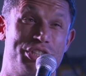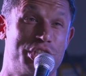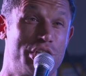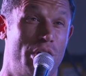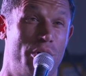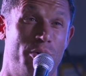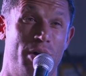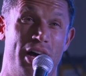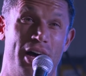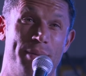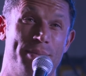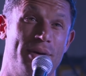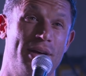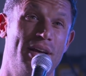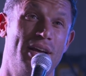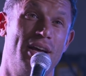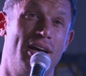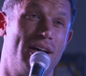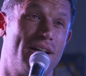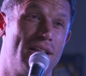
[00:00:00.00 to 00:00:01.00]
they'd show up
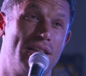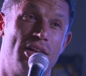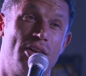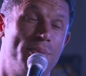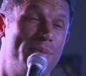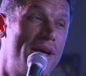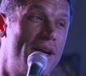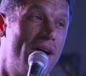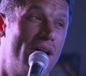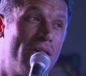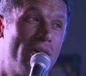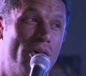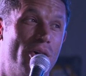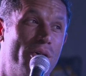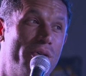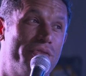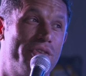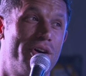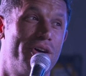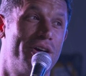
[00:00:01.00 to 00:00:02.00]
a little bit
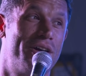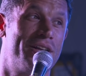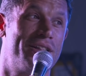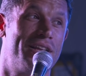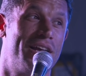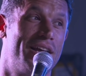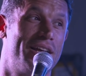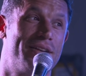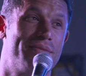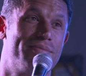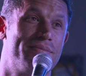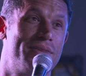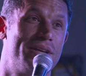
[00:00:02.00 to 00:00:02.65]
hungover and they'd,